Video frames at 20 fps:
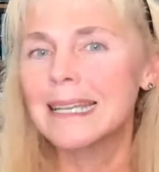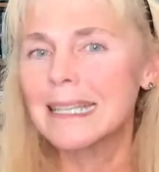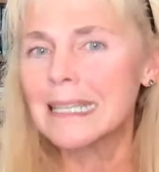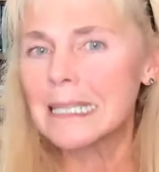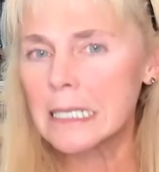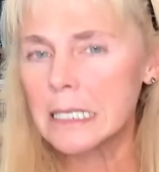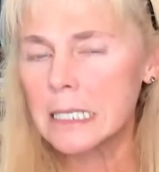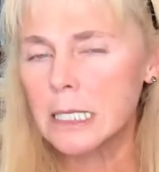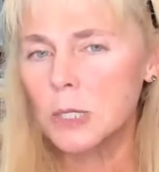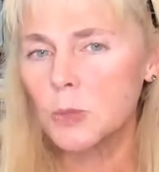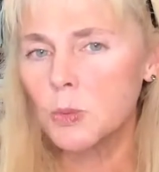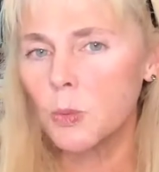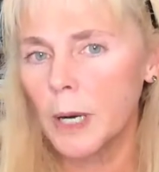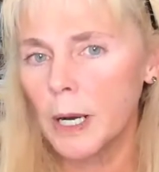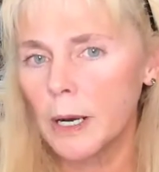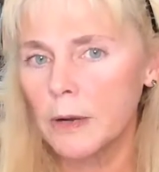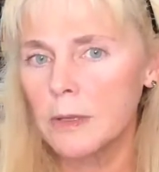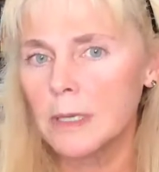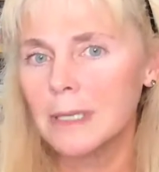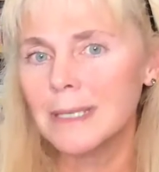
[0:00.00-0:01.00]
This is
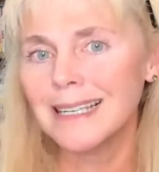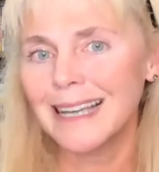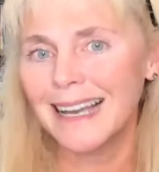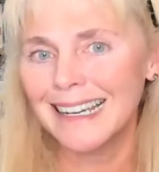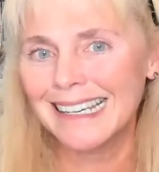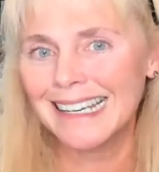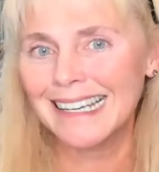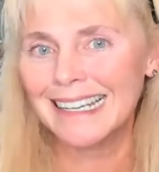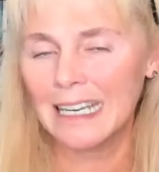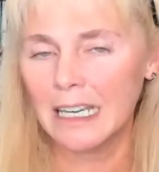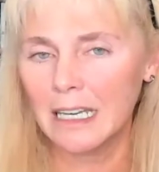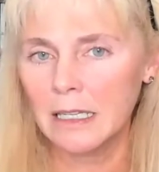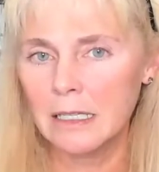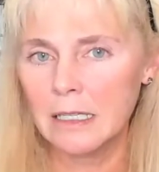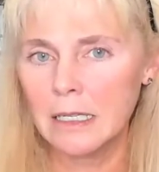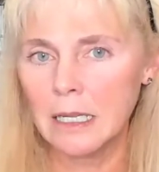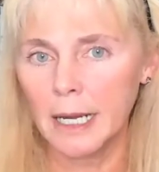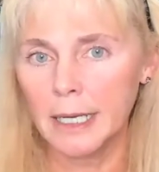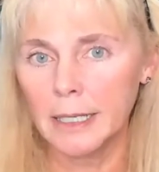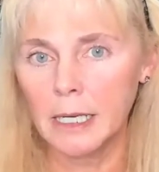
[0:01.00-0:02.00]
where the psychic
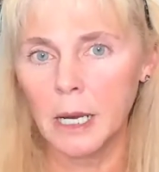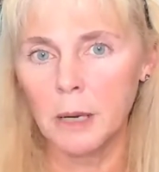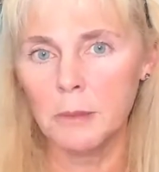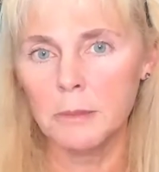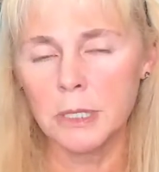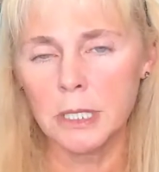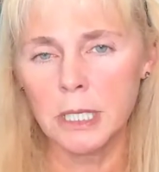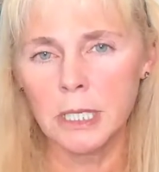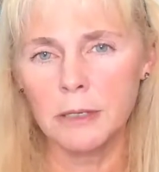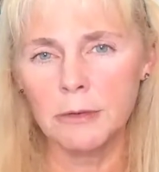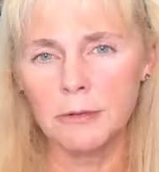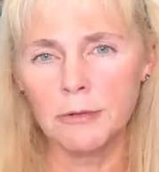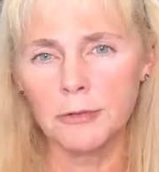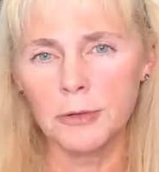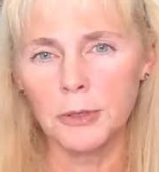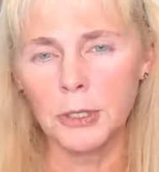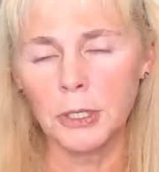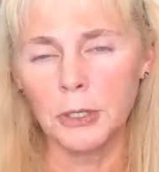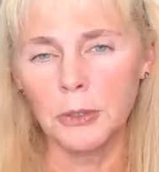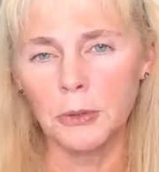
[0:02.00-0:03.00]
insight comes in
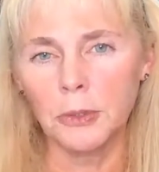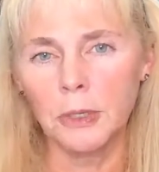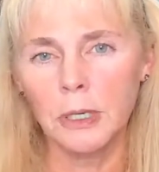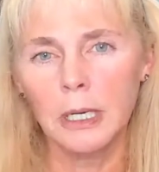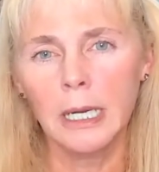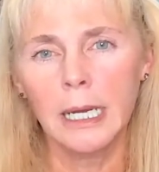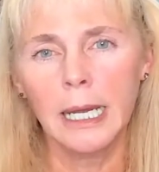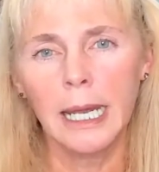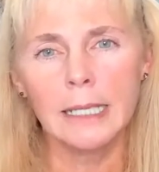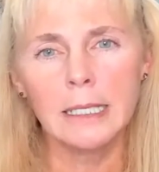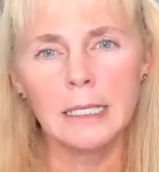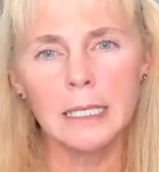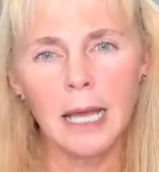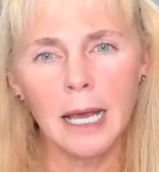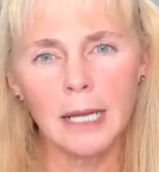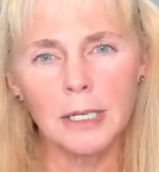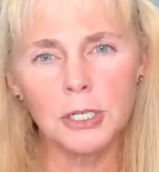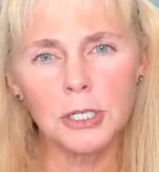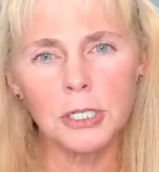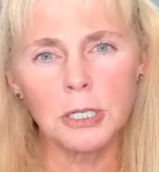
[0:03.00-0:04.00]
for you. It's
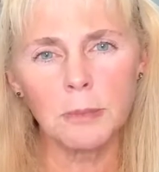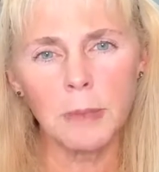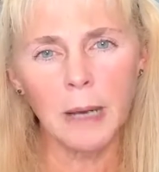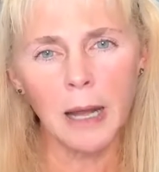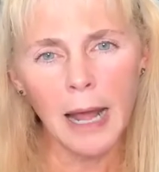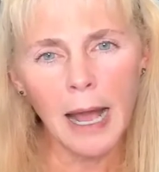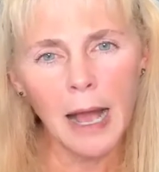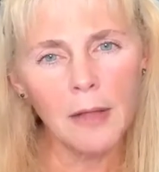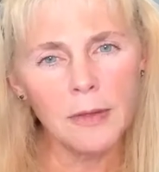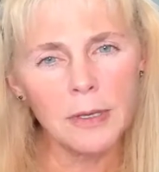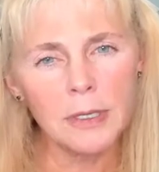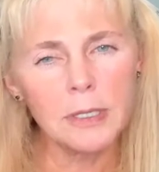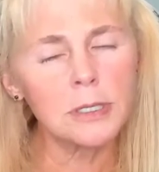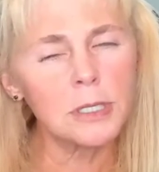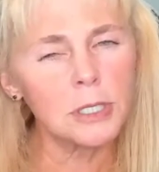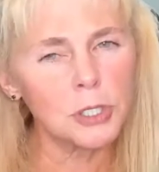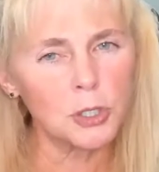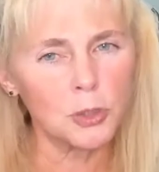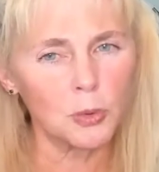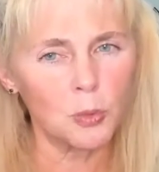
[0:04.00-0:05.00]
not just about how this
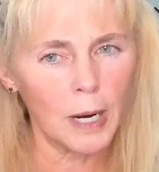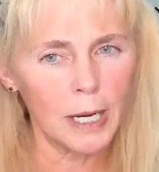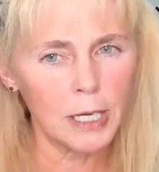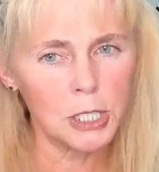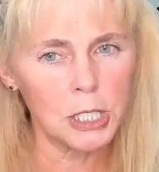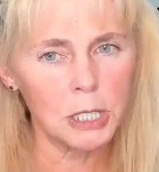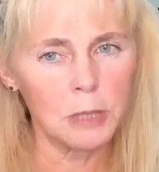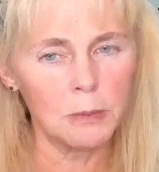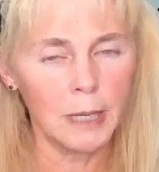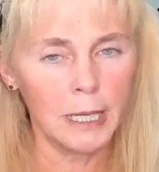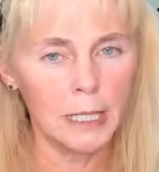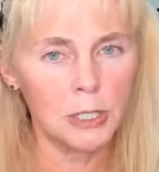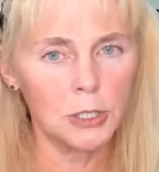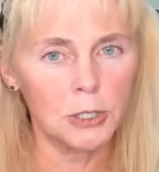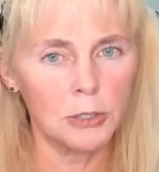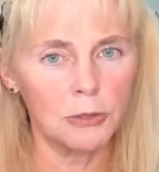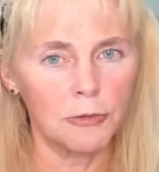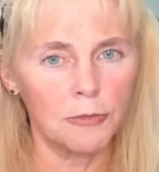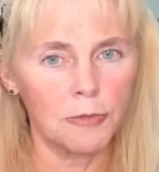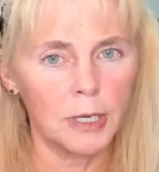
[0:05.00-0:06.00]
situation
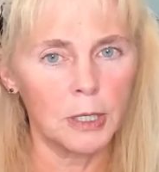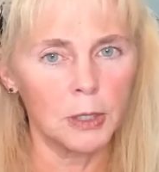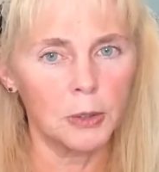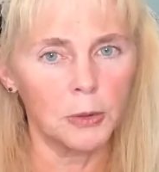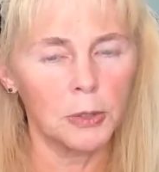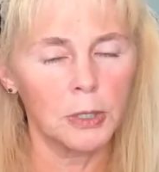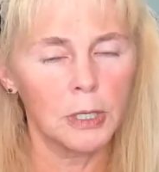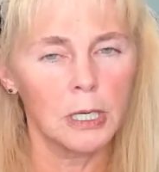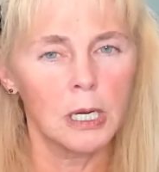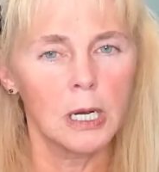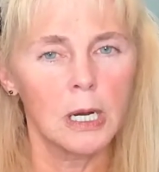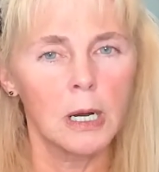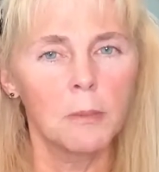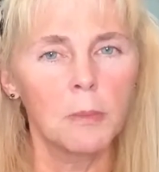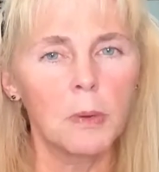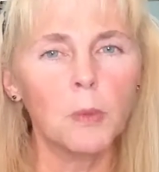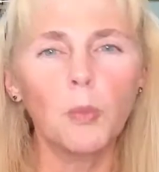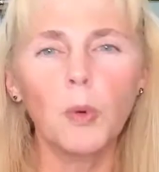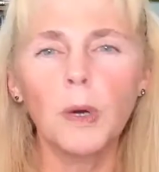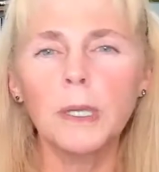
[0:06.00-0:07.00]
makes you feel,
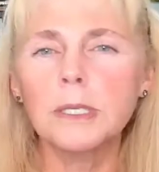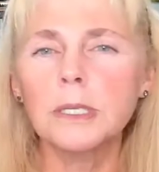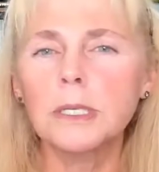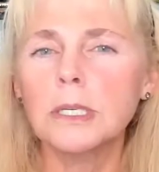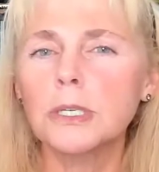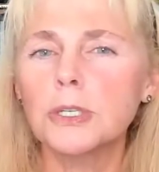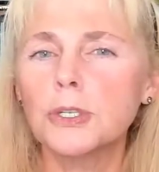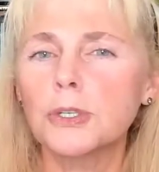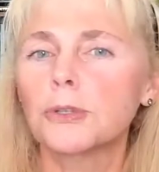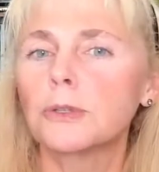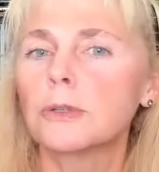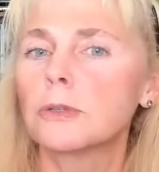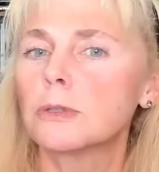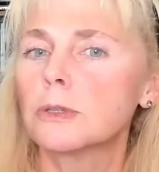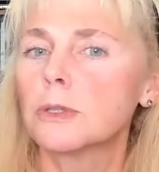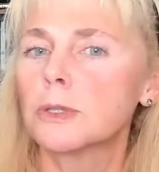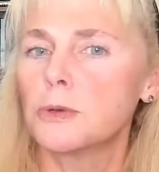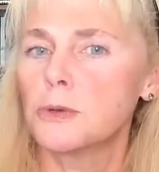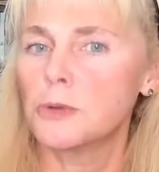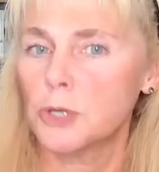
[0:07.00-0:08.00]
but what's the
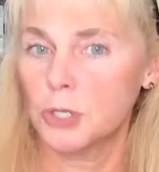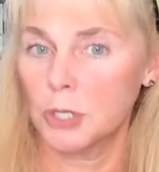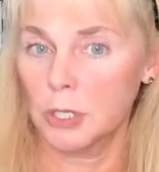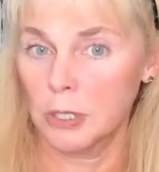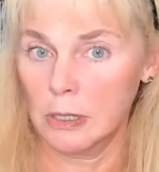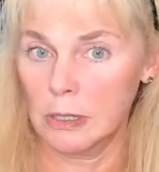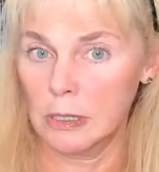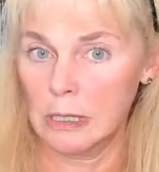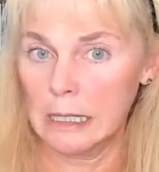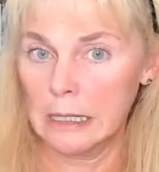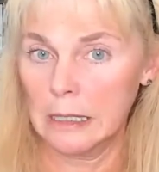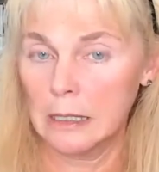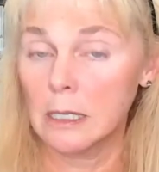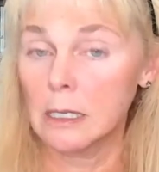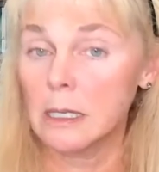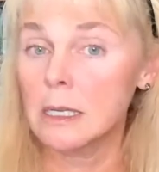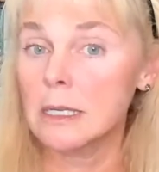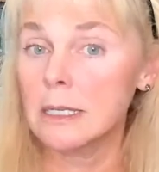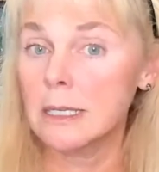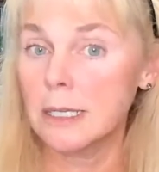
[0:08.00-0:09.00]
solution to
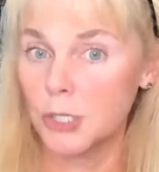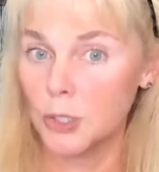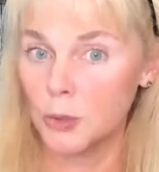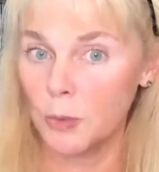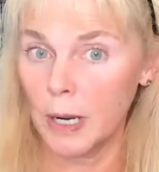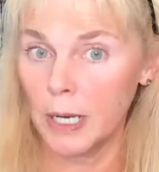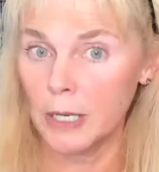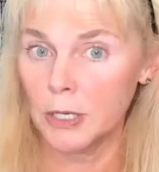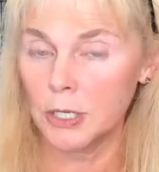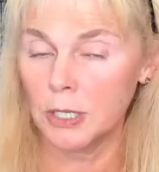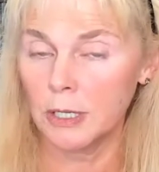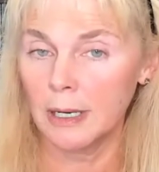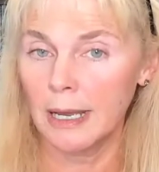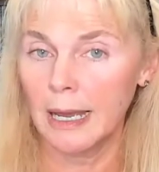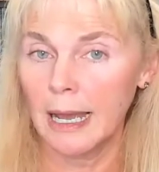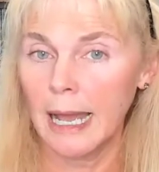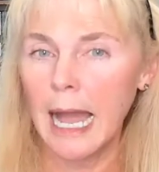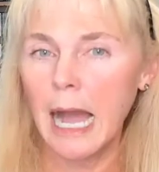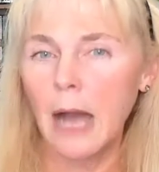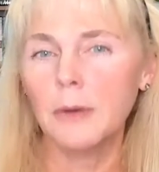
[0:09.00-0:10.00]
the situation?
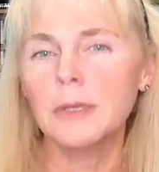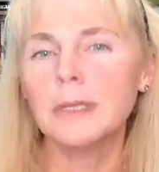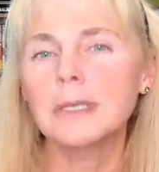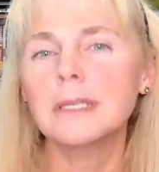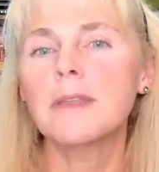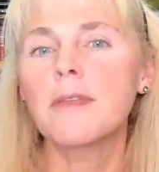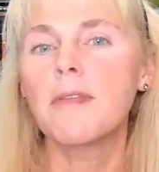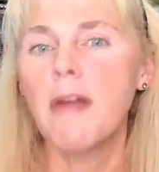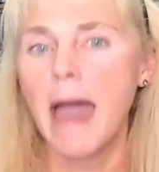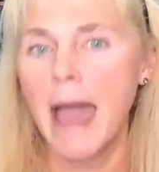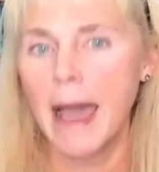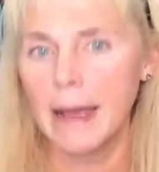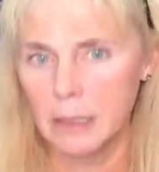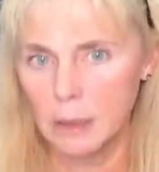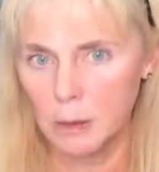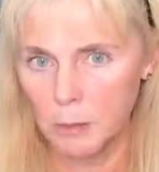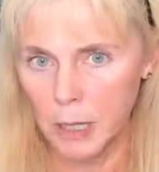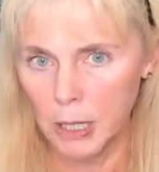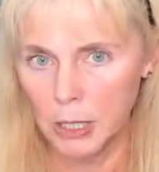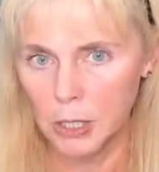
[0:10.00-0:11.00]
How does
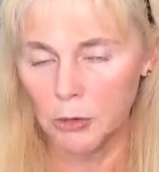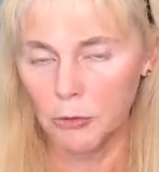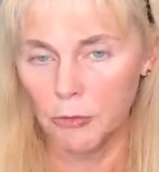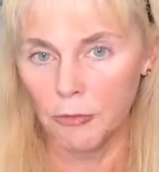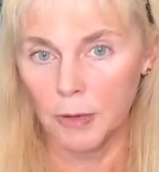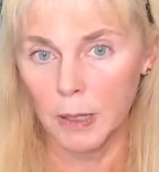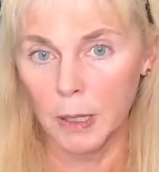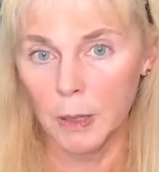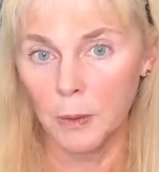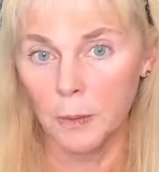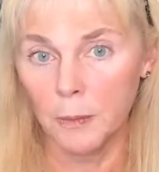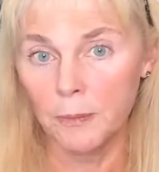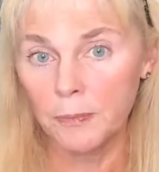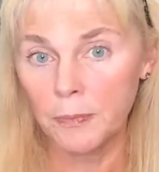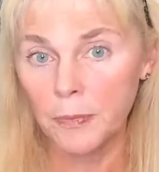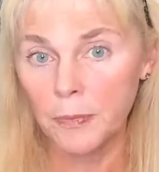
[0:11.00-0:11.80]
that make you feel?